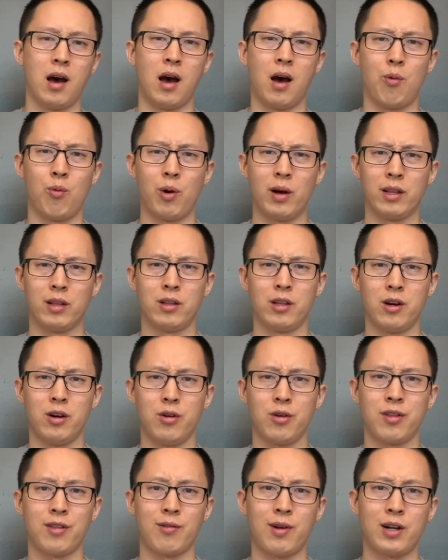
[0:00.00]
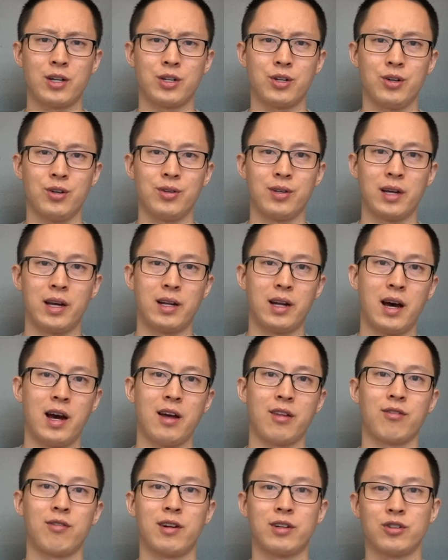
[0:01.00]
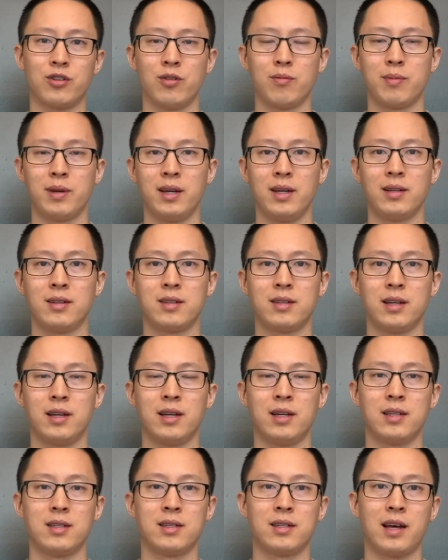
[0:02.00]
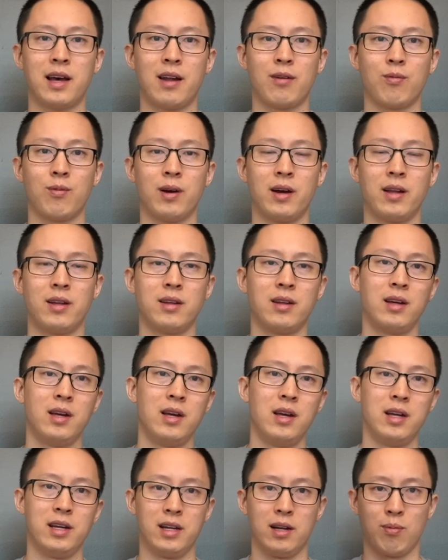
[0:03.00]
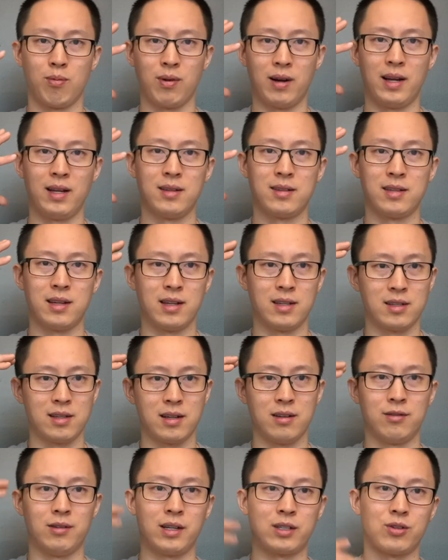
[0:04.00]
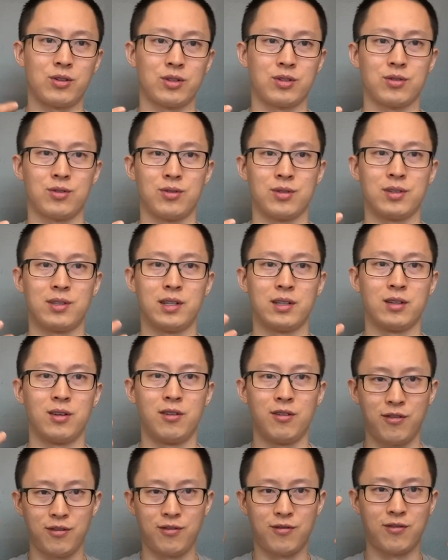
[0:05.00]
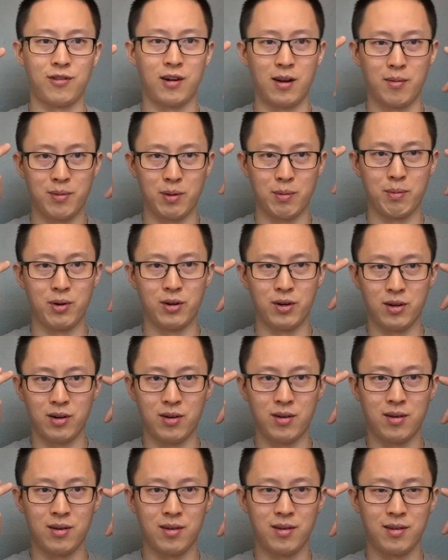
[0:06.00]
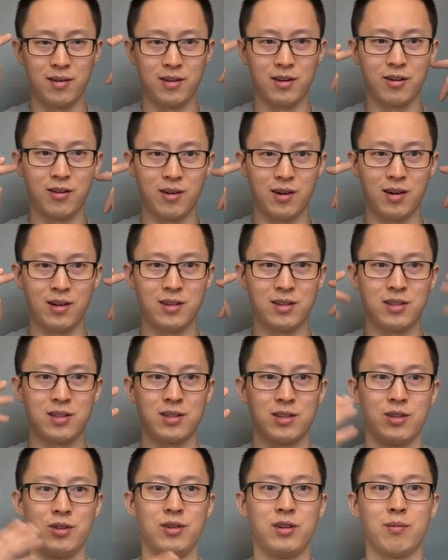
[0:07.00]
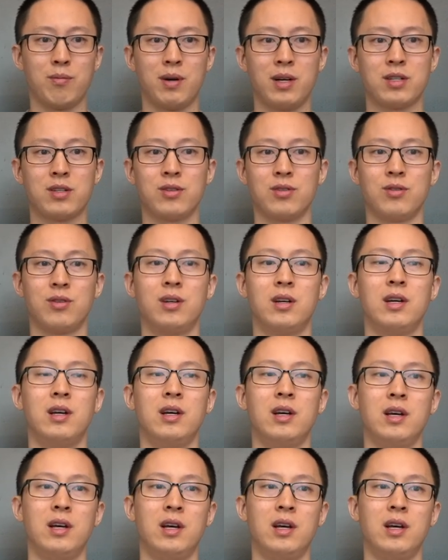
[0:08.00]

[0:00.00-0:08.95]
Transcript: What low threshold and high threshold means is that when your brain sends an electrical signal from your motor neurons to your muscle,